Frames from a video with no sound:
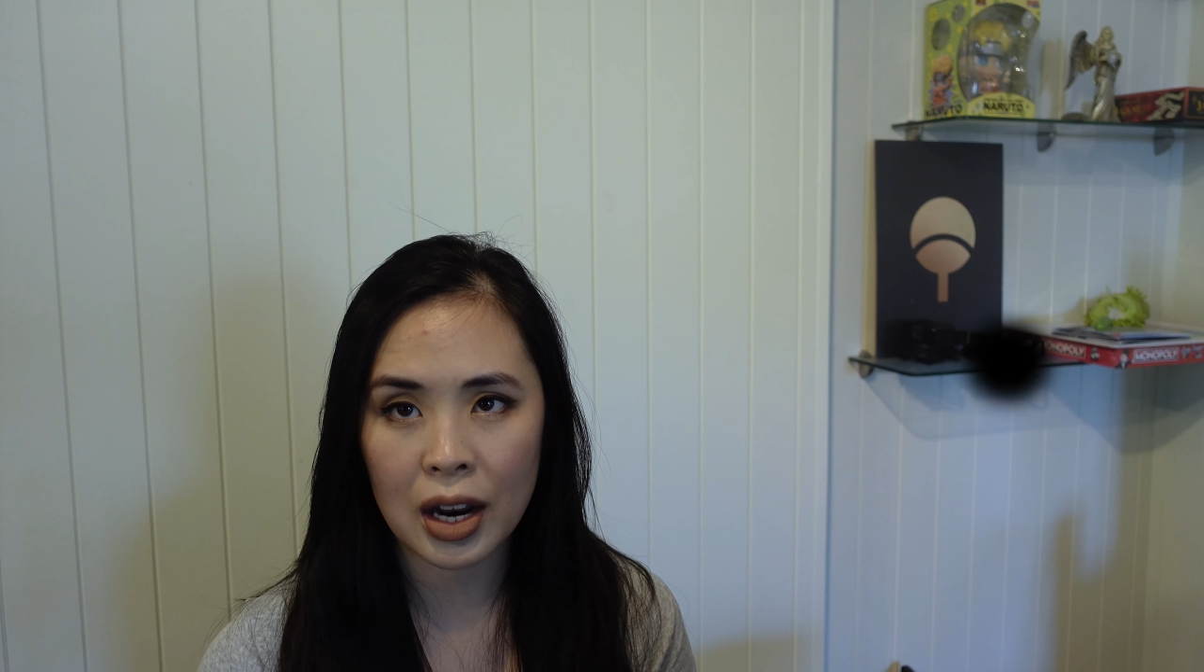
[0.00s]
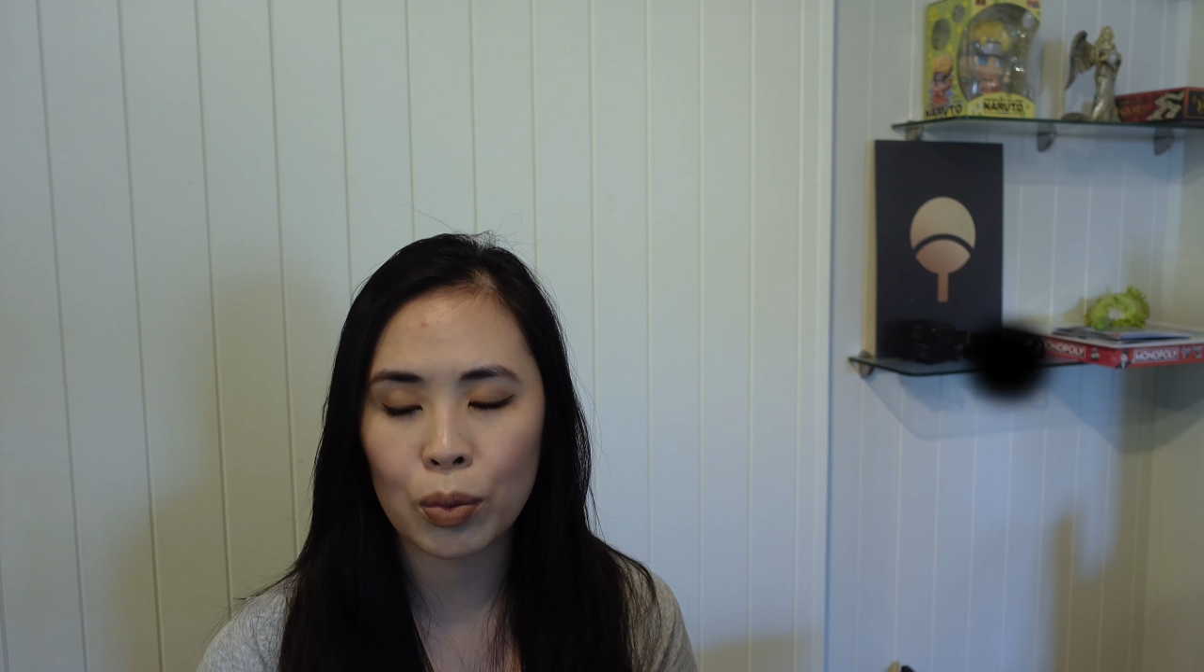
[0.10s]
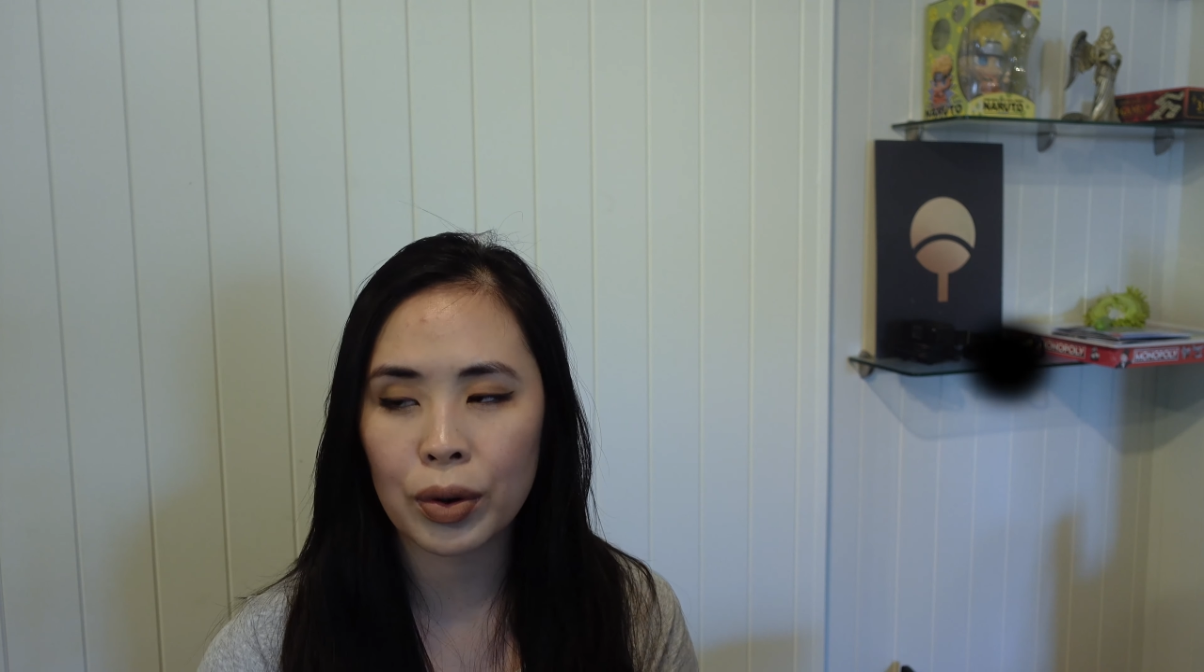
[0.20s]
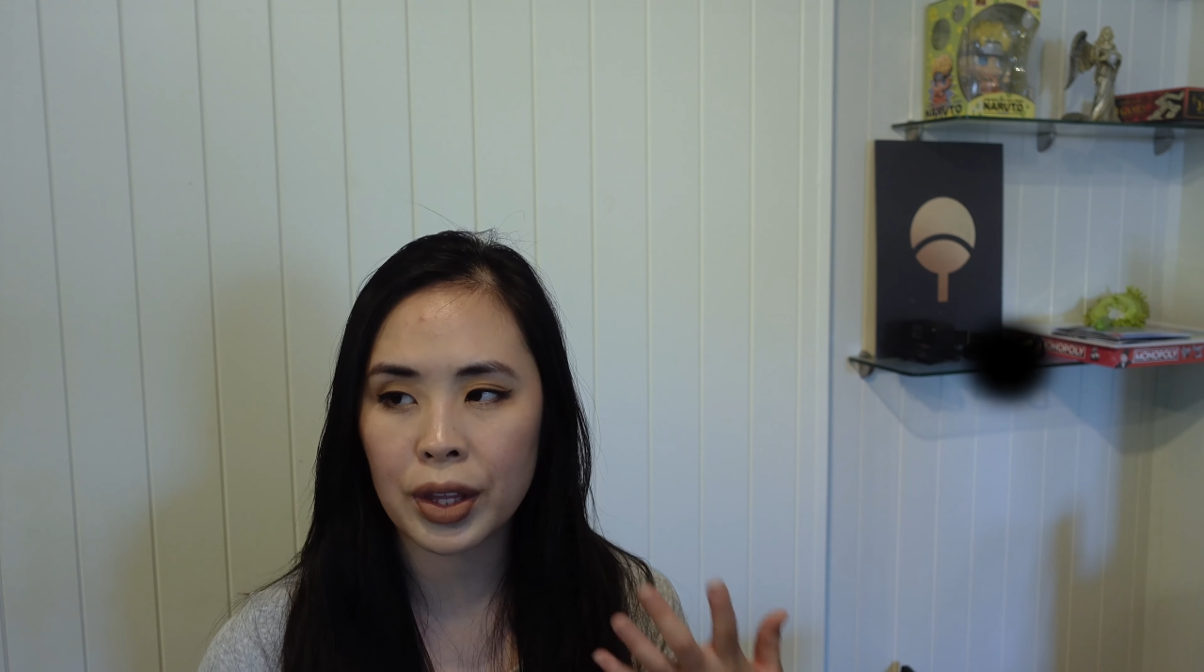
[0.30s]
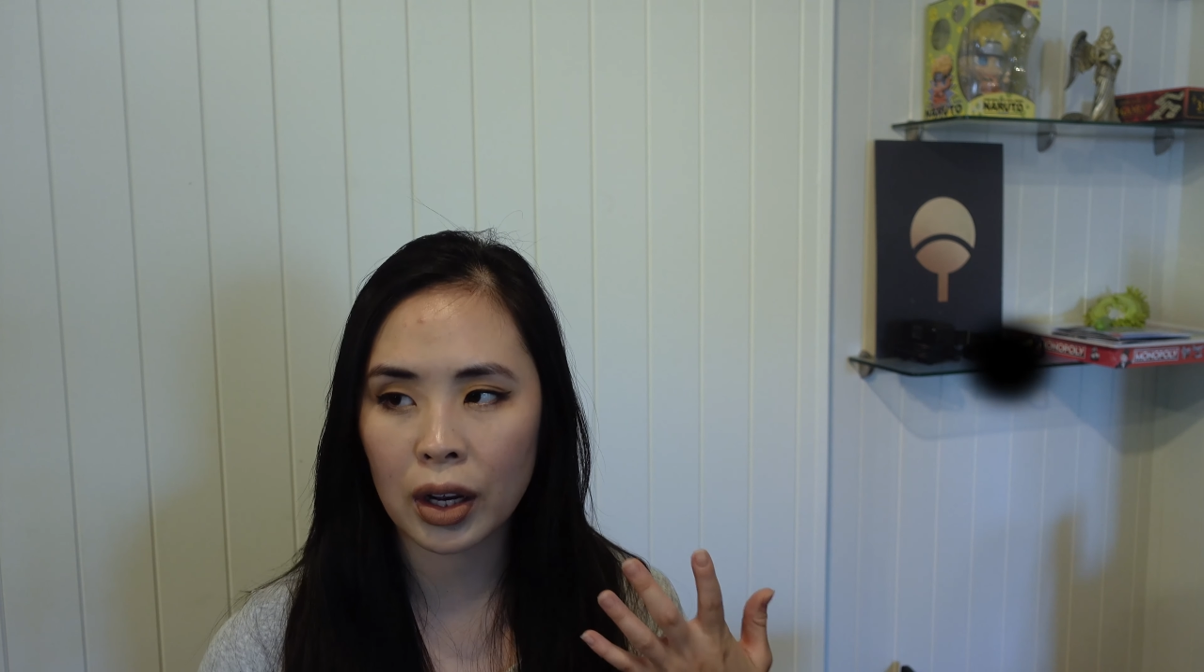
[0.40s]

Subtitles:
and with the